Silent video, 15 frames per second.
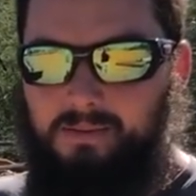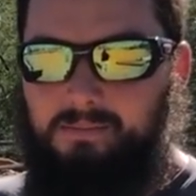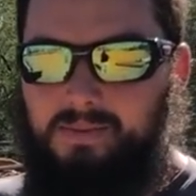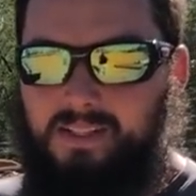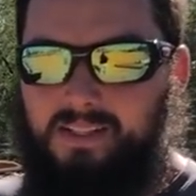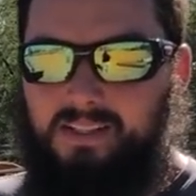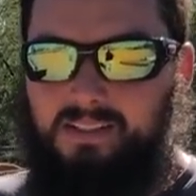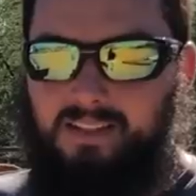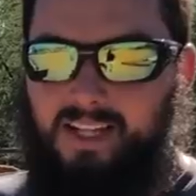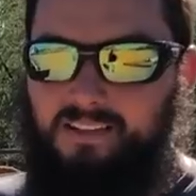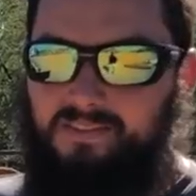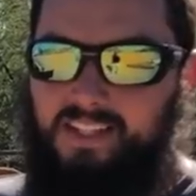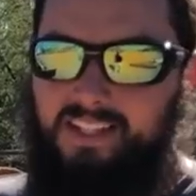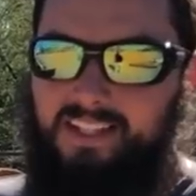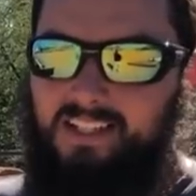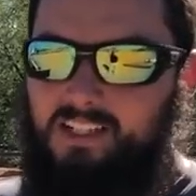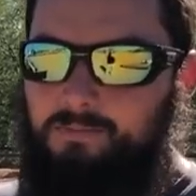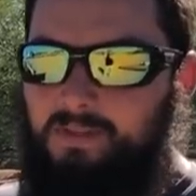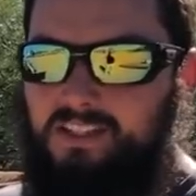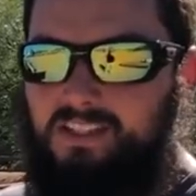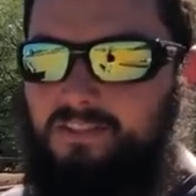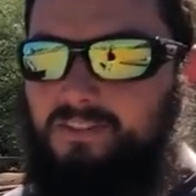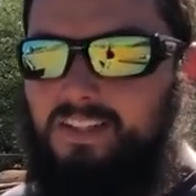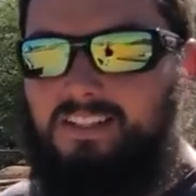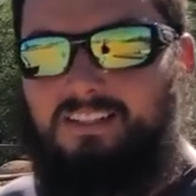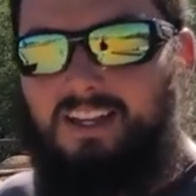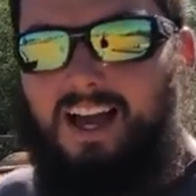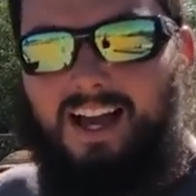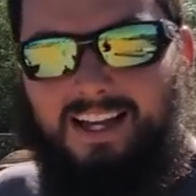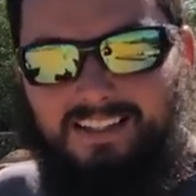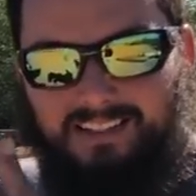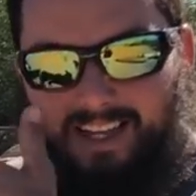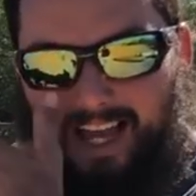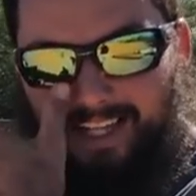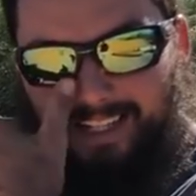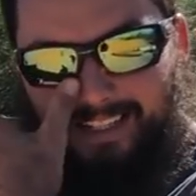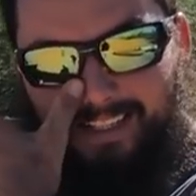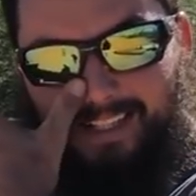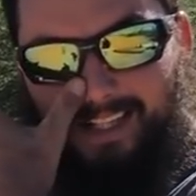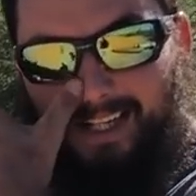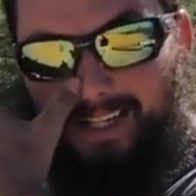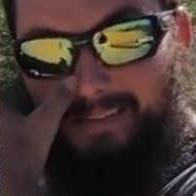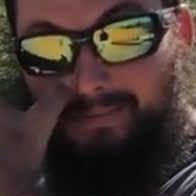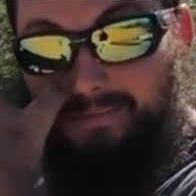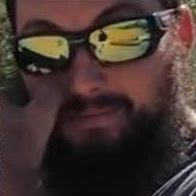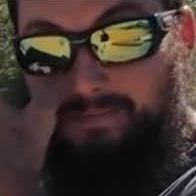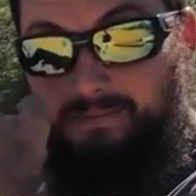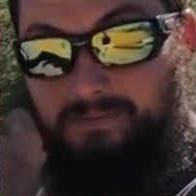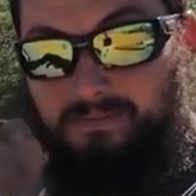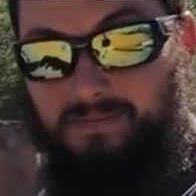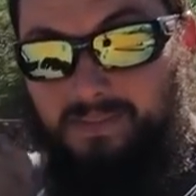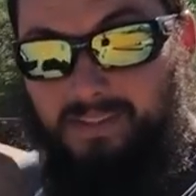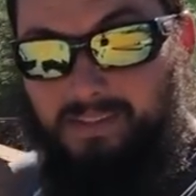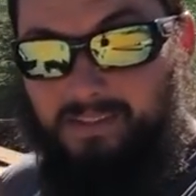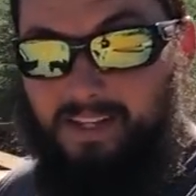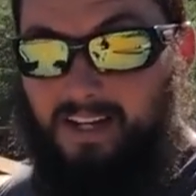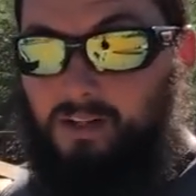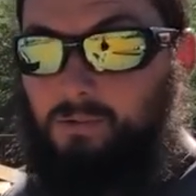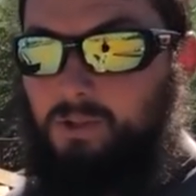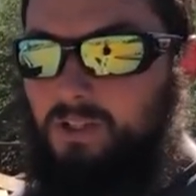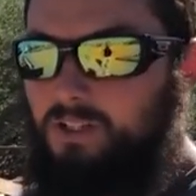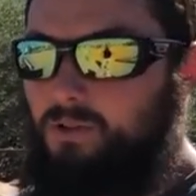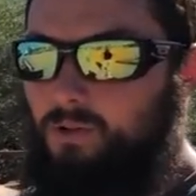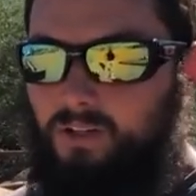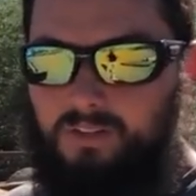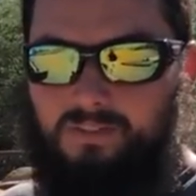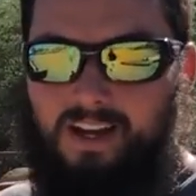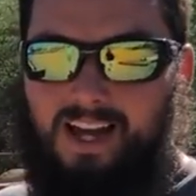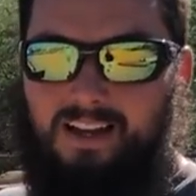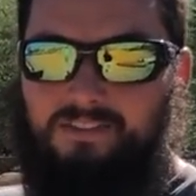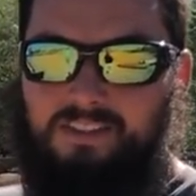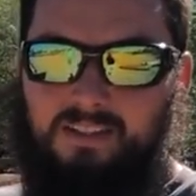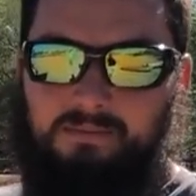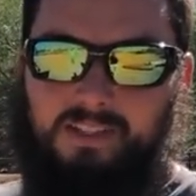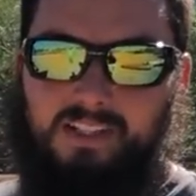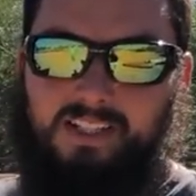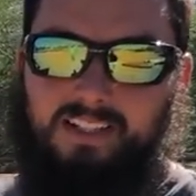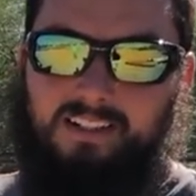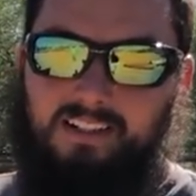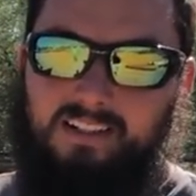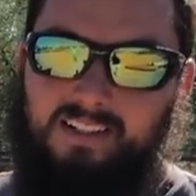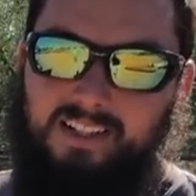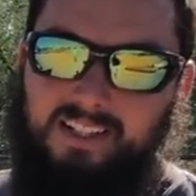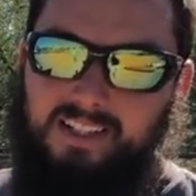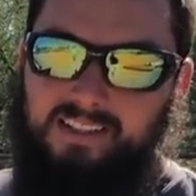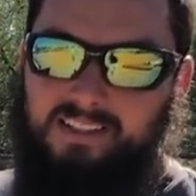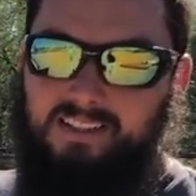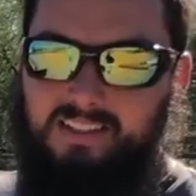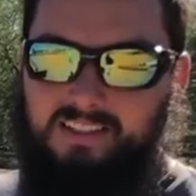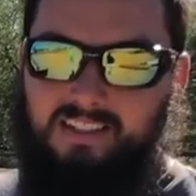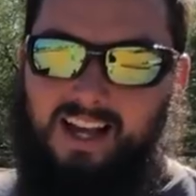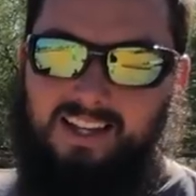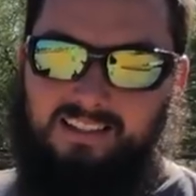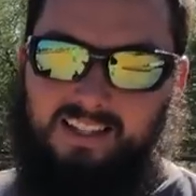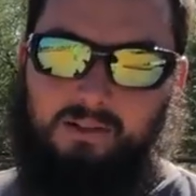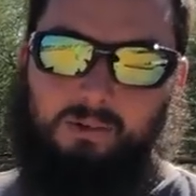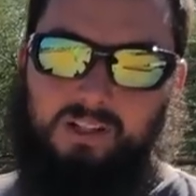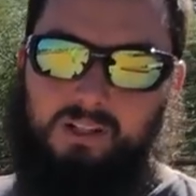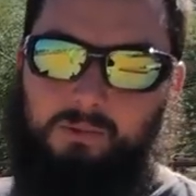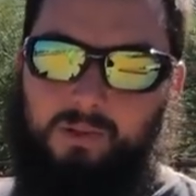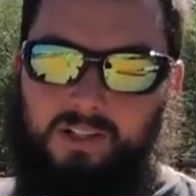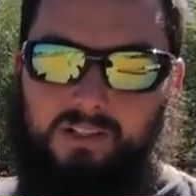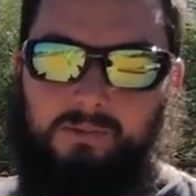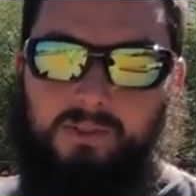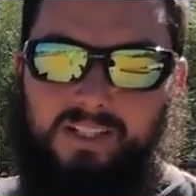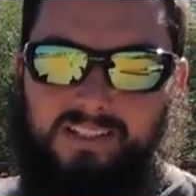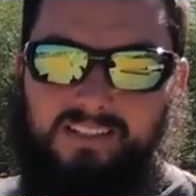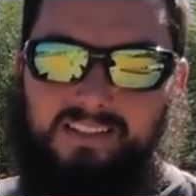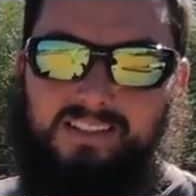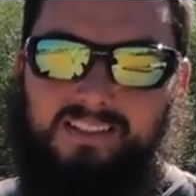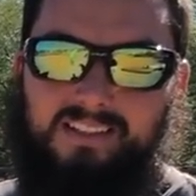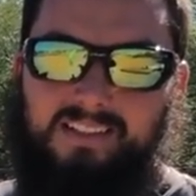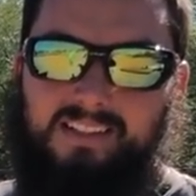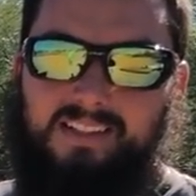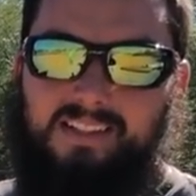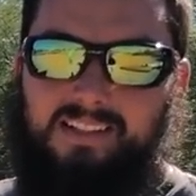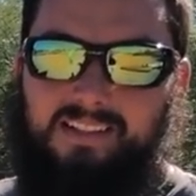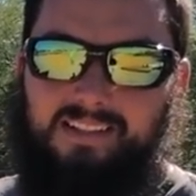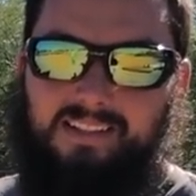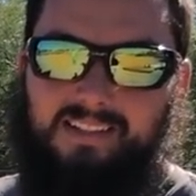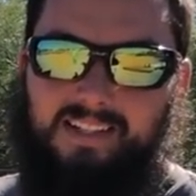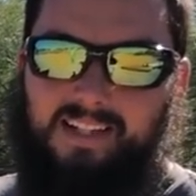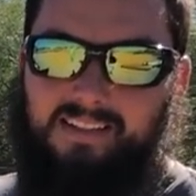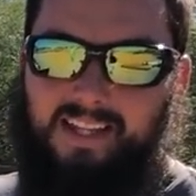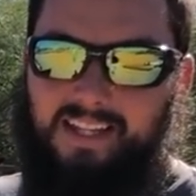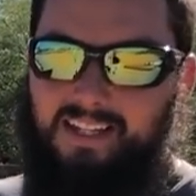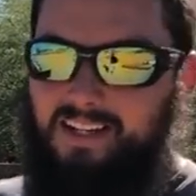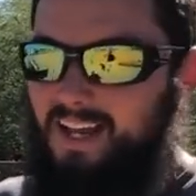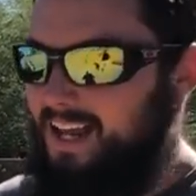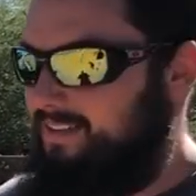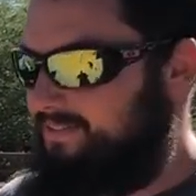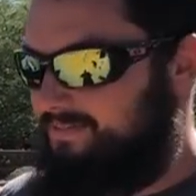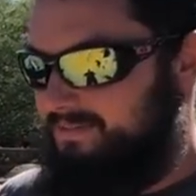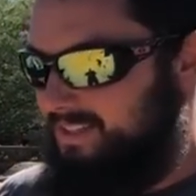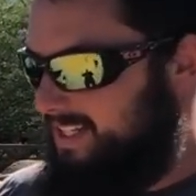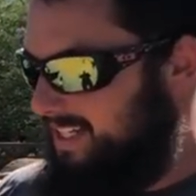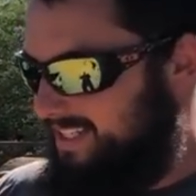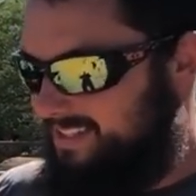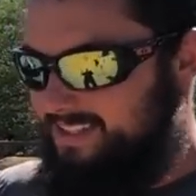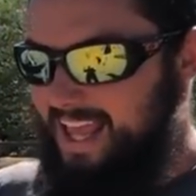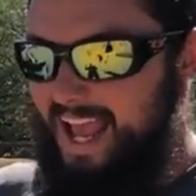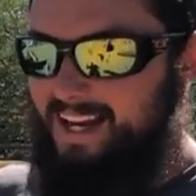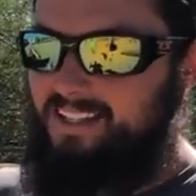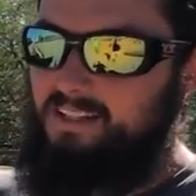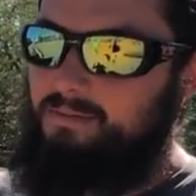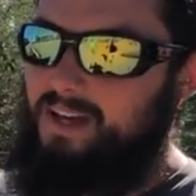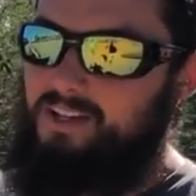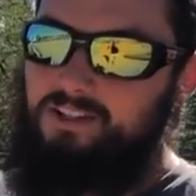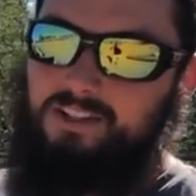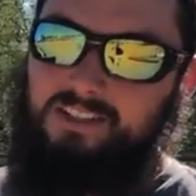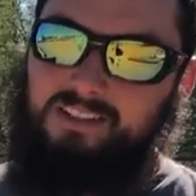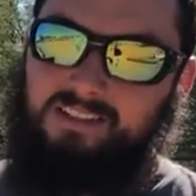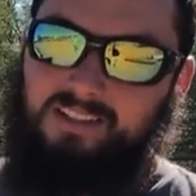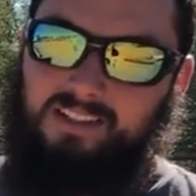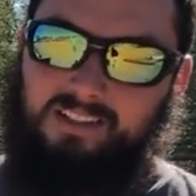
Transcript: Yep. Yeah, Sweet. if they need a specific size, I can cut their wood or if I have something here to the size they want to work with and they can have an exact dimension.